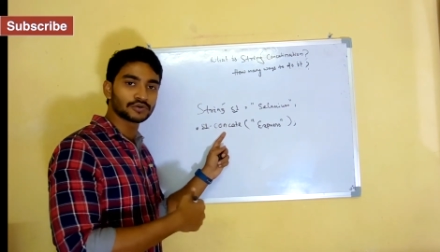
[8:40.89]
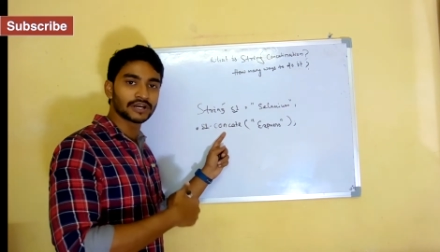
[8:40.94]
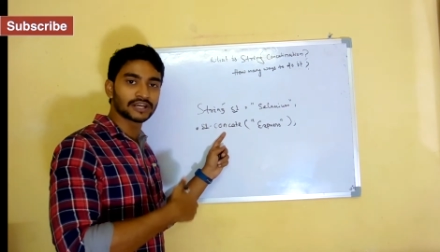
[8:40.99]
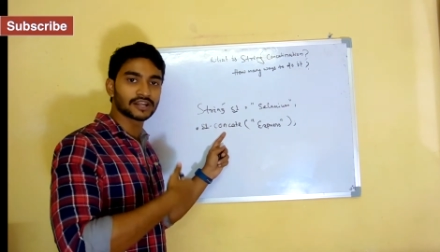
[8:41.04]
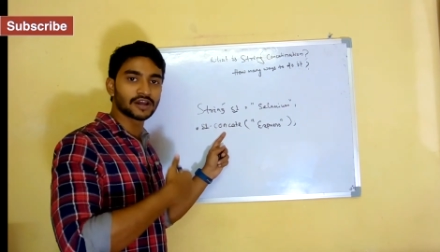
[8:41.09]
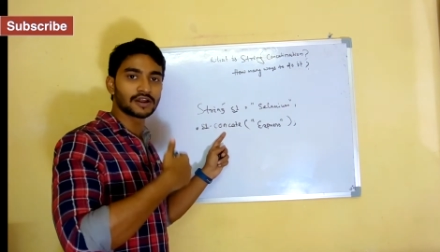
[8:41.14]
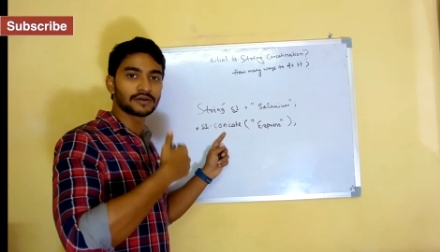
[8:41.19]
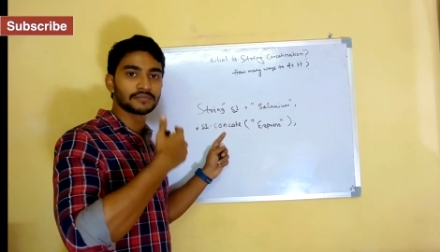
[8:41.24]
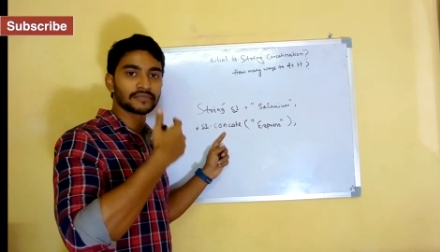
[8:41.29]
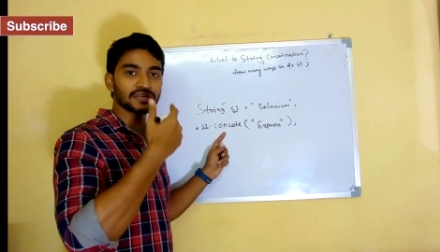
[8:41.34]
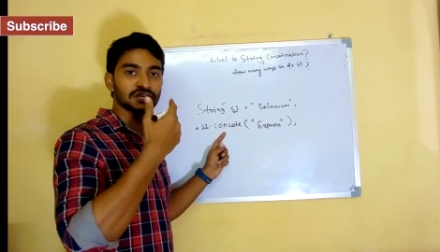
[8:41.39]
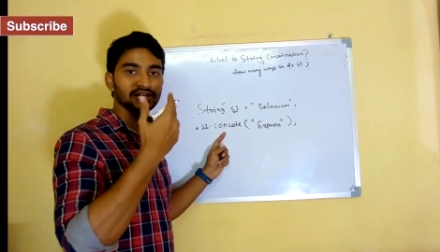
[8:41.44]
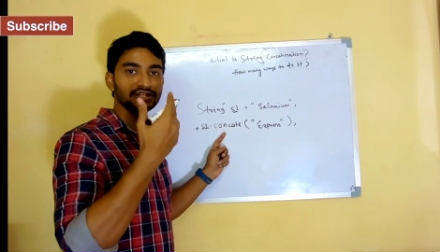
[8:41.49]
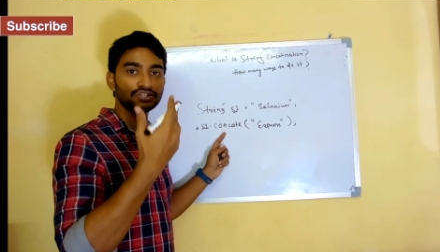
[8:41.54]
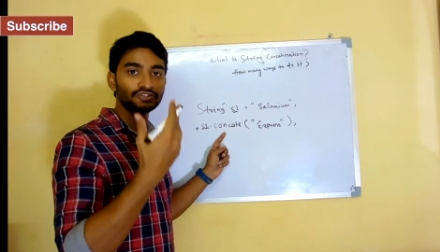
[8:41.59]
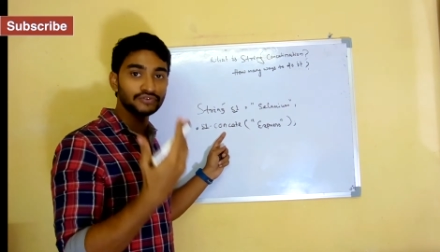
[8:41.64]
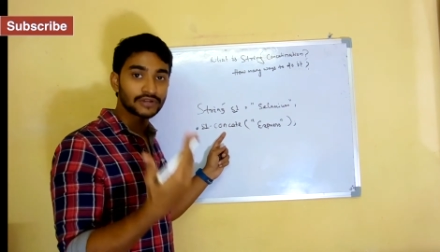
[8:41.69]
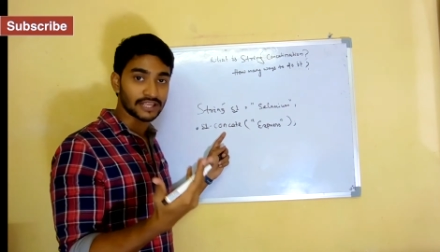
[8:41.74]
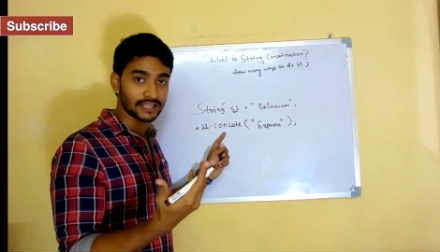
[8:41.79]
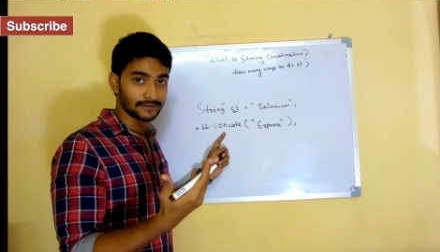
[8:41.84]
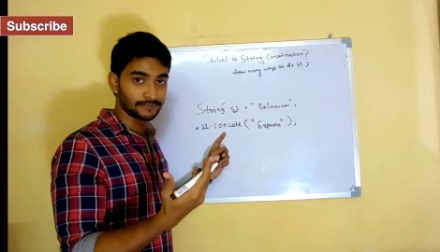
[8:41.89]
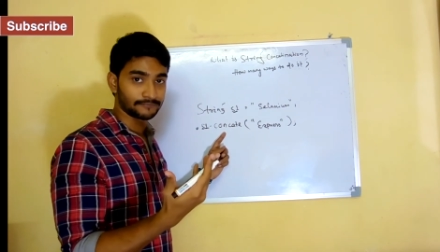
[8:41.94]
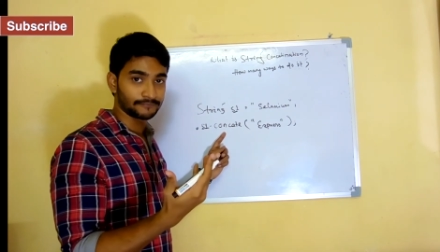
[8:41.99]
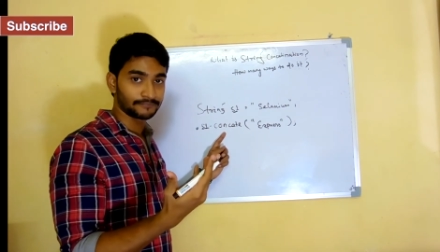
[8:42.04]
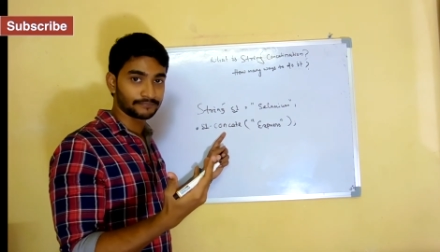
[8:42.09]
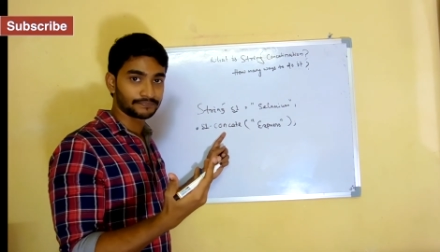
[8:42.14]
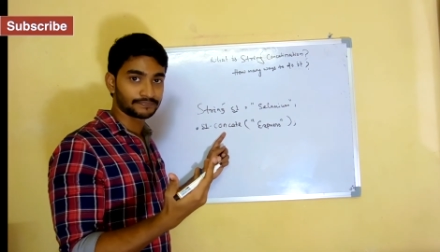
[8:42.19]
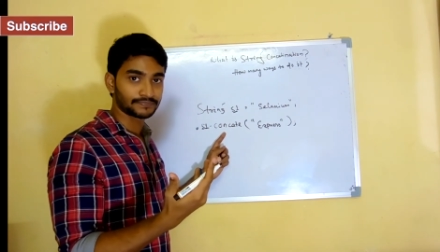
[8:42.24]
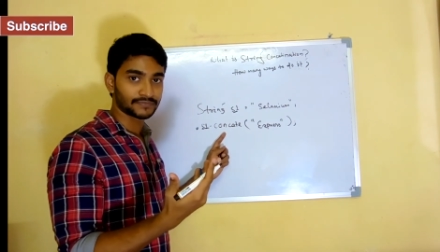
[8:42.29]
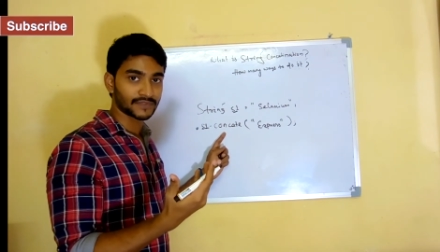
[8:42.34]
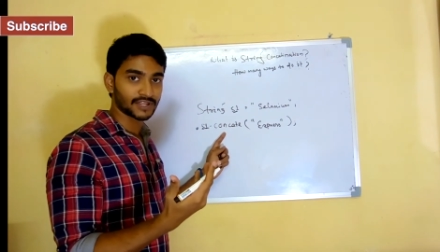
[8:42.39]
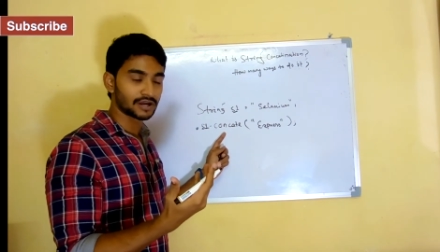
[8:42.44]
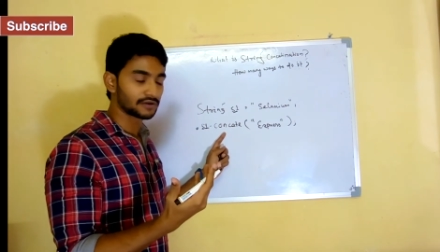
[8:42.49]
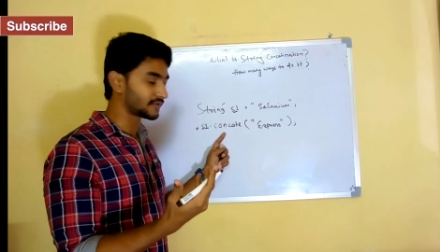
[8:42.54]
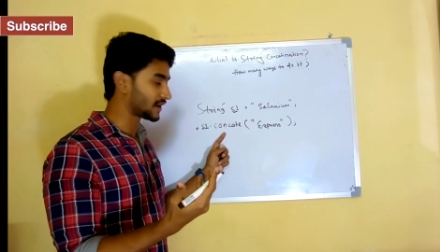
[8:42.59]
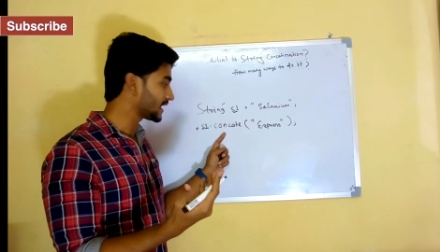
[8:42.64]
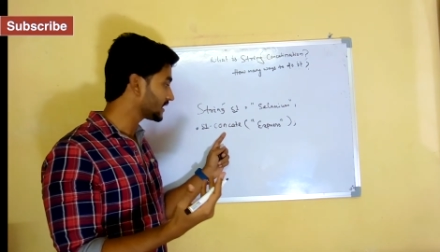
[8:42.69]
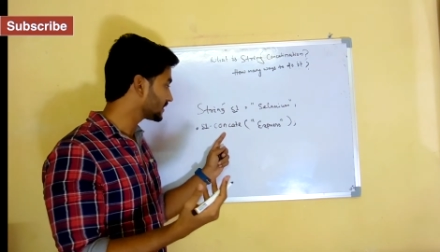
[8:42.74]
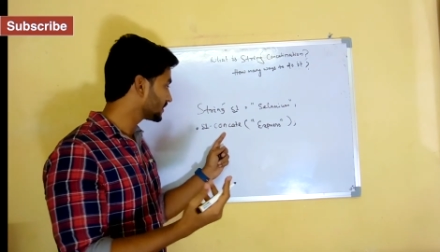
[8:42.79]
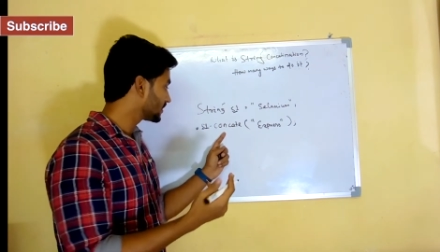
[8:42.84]
to return me a string,
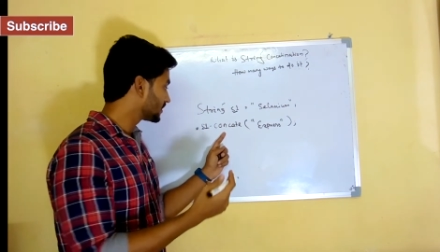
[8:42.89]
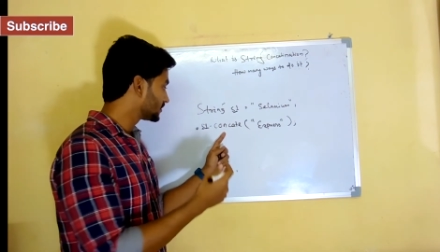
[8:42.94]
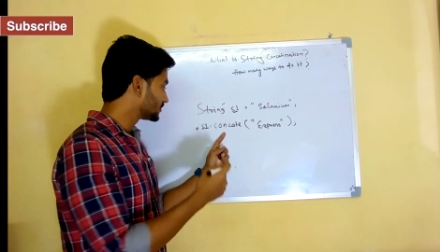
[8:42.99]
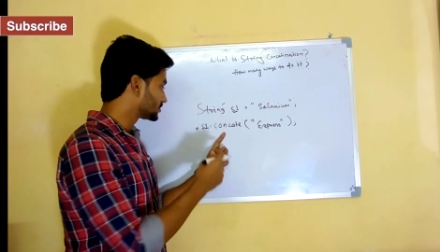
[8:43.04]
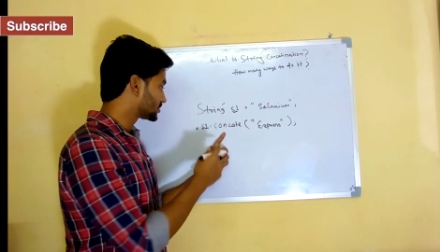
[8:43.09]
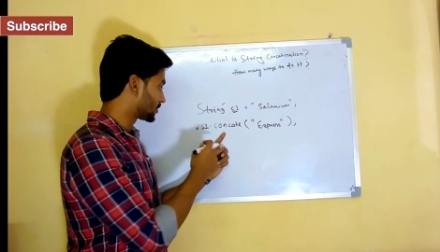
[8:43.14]
all right?